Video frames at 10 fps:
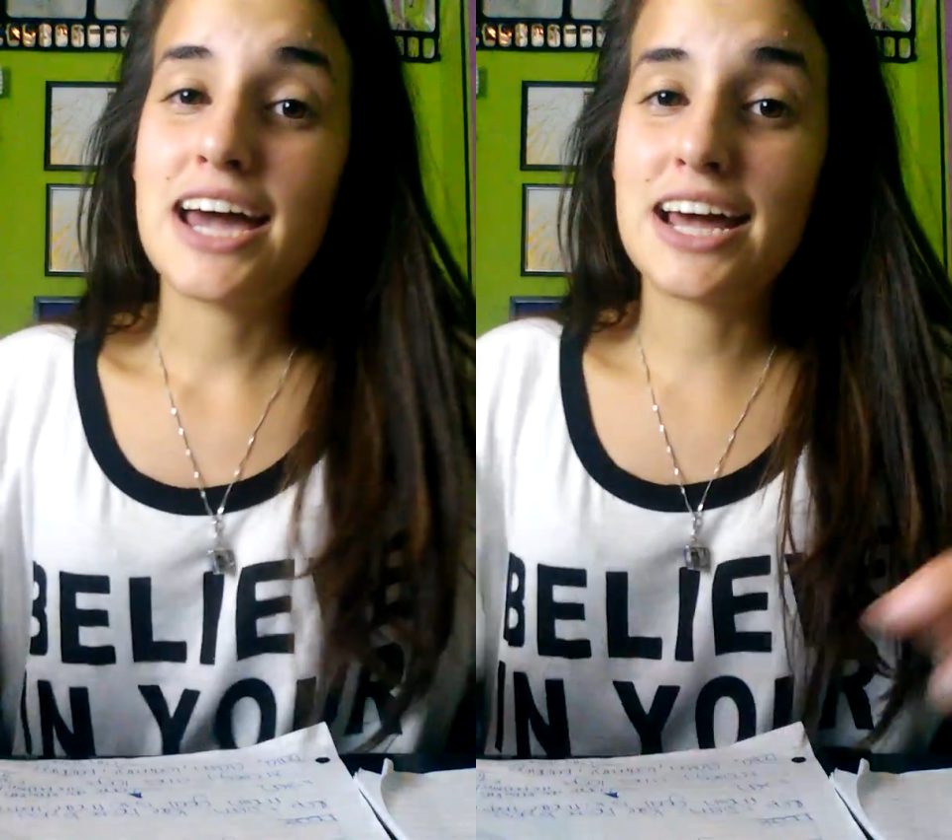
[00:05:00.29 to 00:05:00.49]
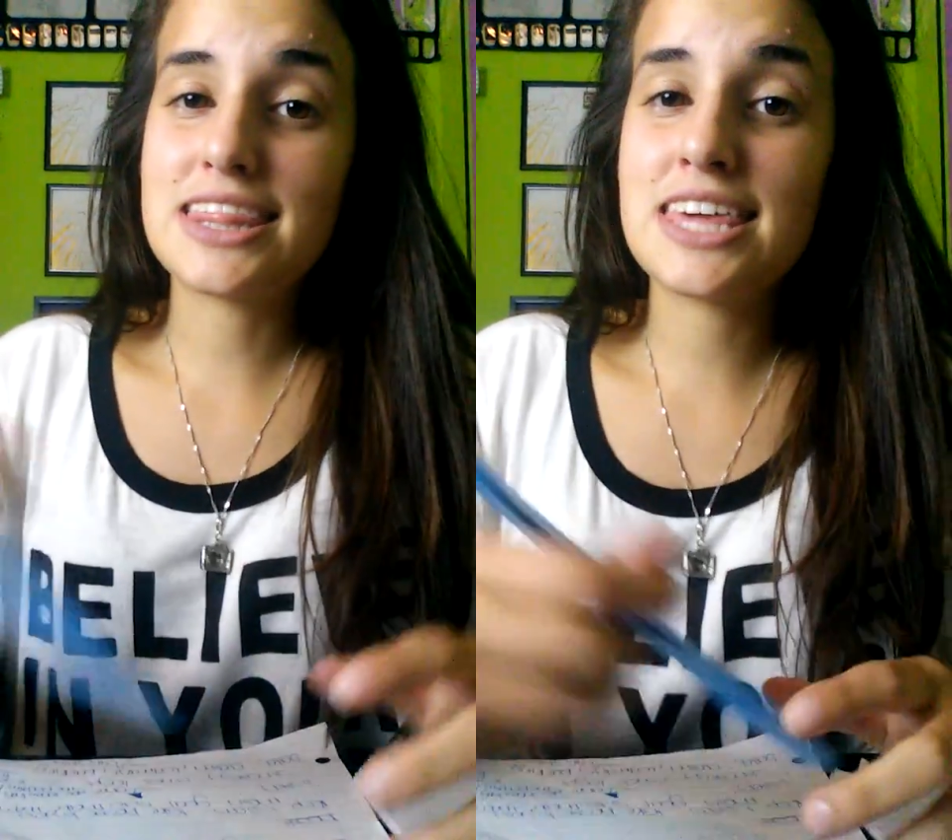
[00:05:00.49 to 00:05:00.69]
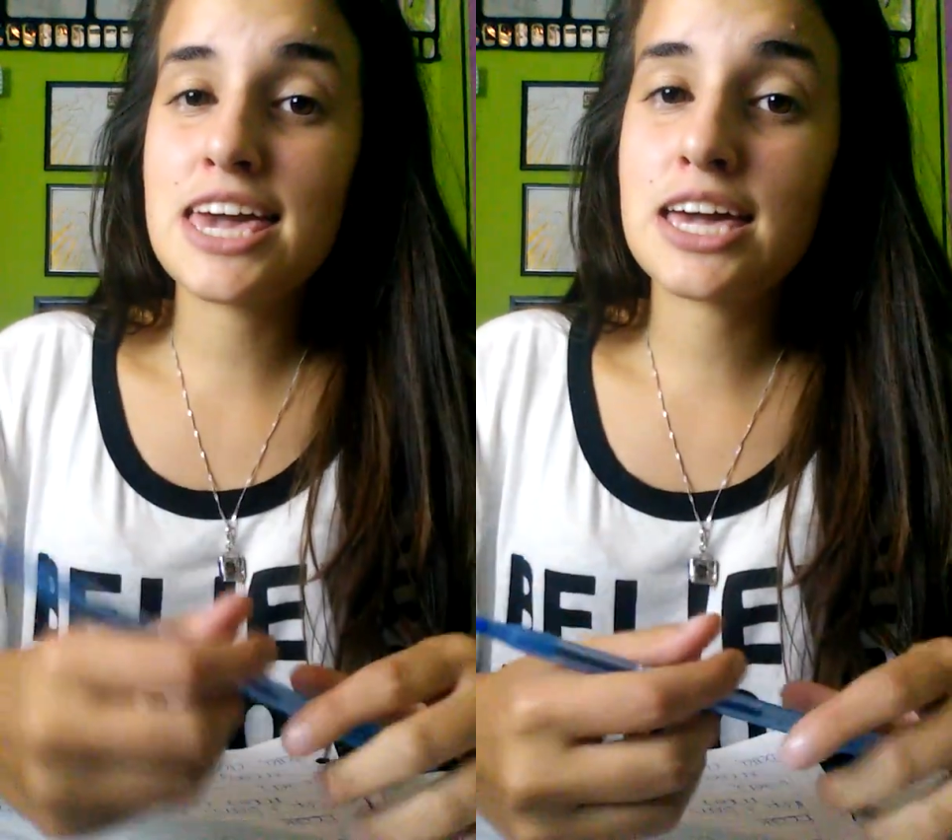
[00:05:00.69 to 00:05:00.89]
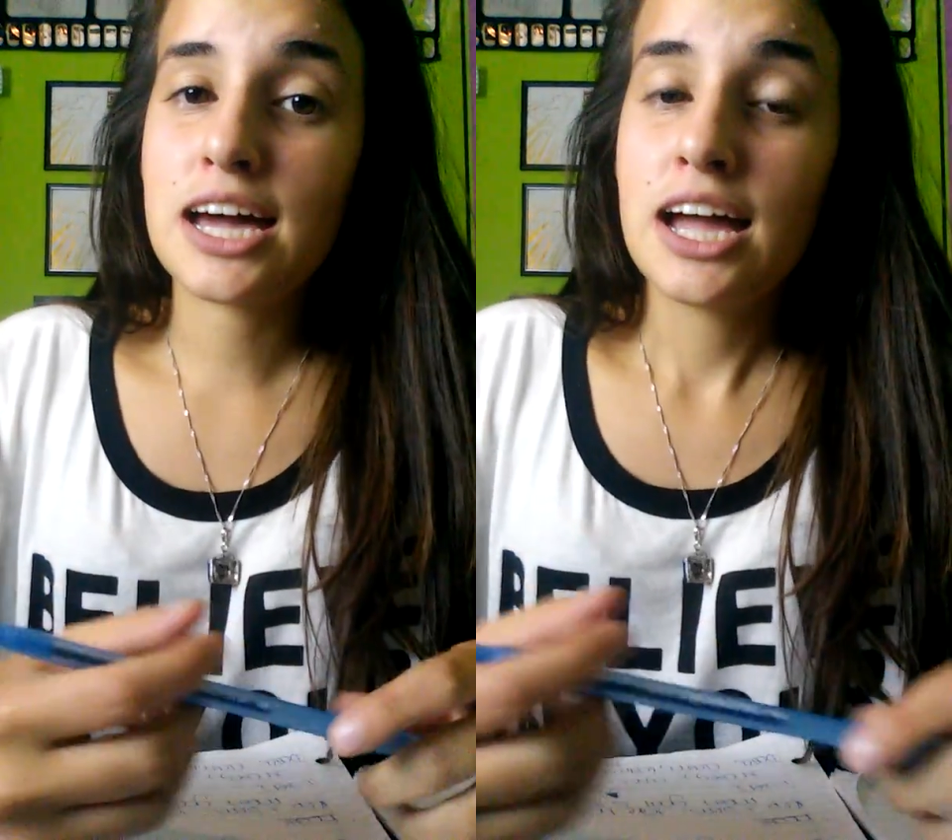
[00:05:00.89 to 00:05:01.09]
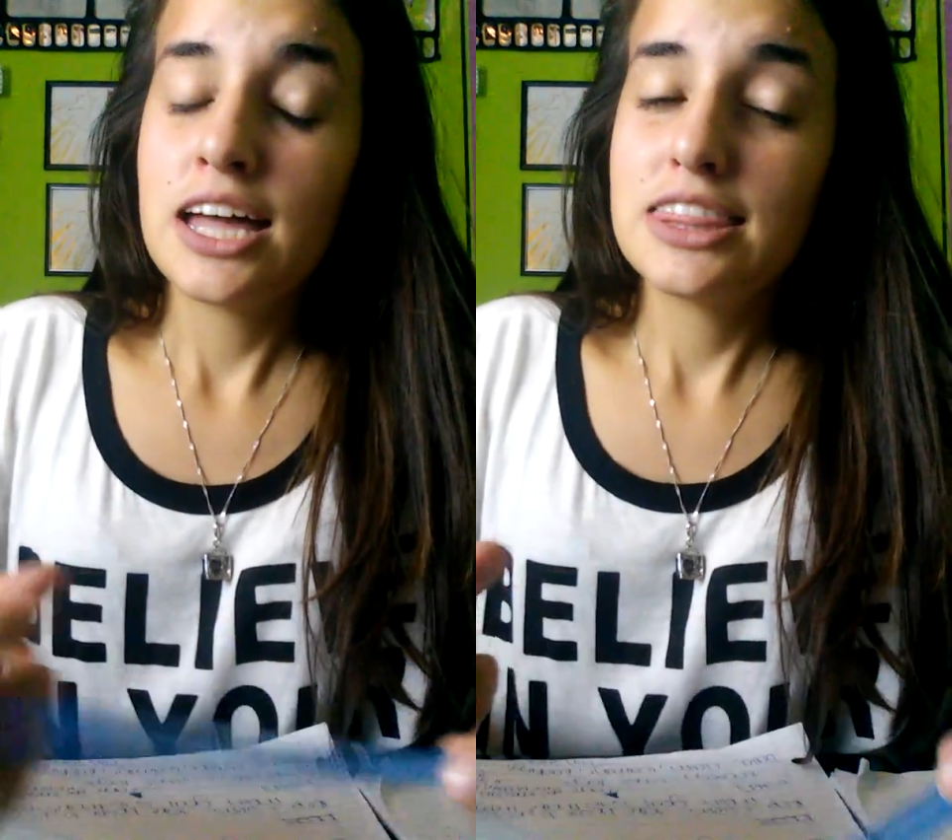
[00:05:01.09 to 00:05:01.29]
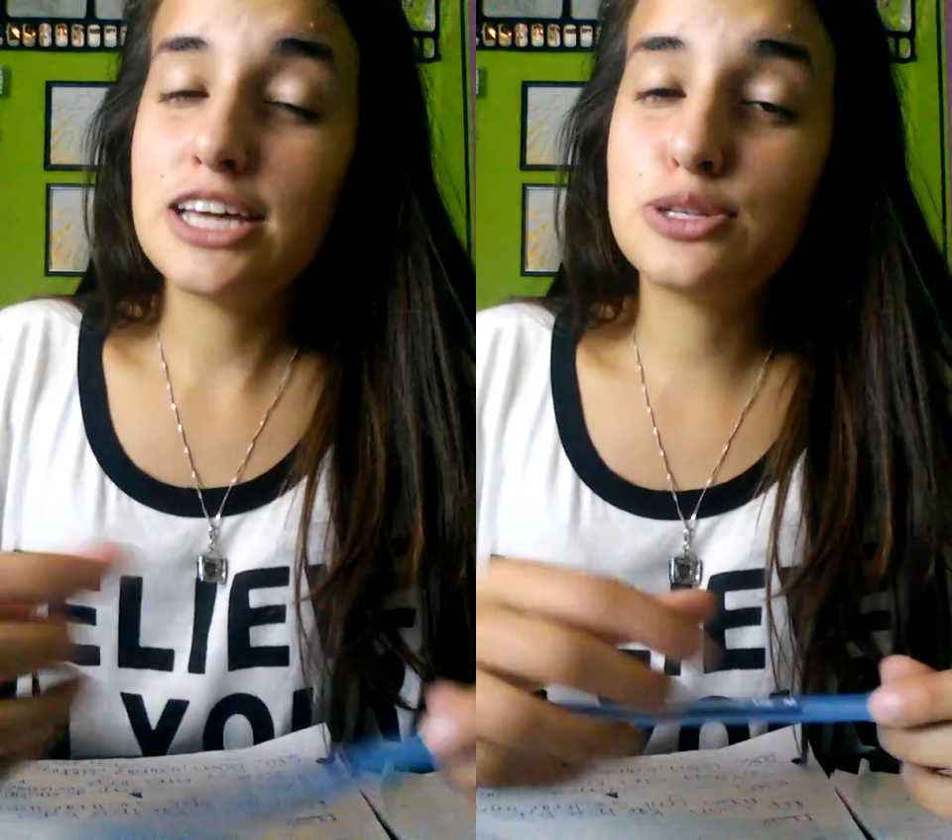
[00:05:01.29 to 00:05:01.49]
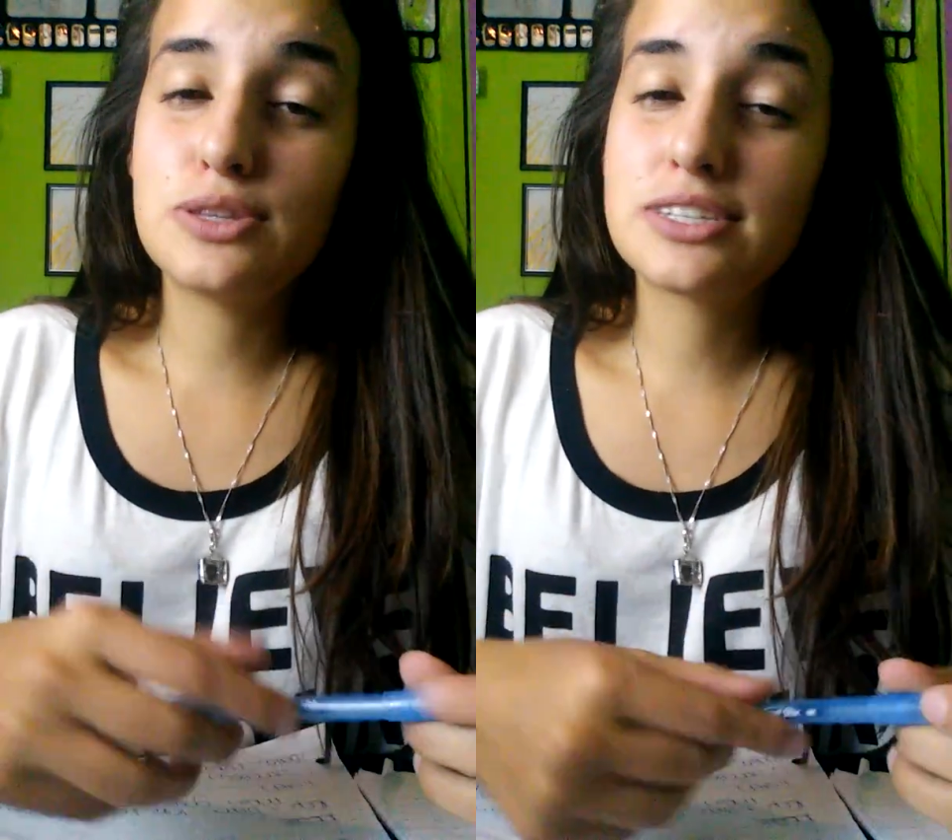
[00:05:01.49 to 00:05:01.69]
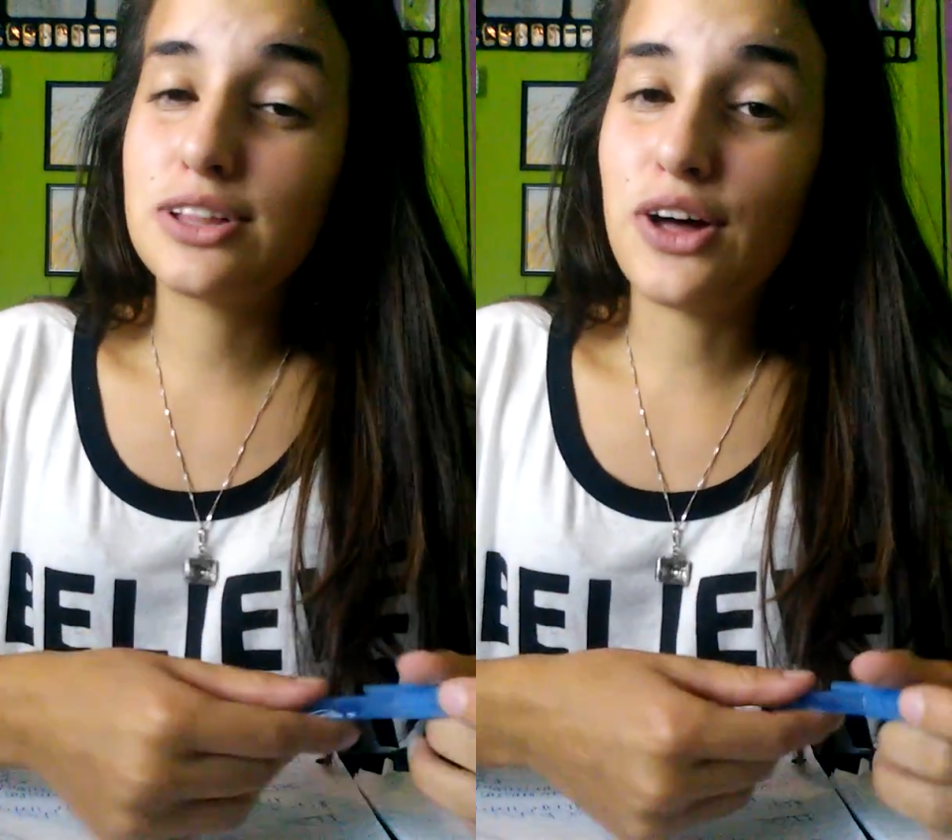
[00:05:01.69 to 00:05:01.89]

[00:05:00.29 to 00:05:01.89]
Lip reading: And I think they do this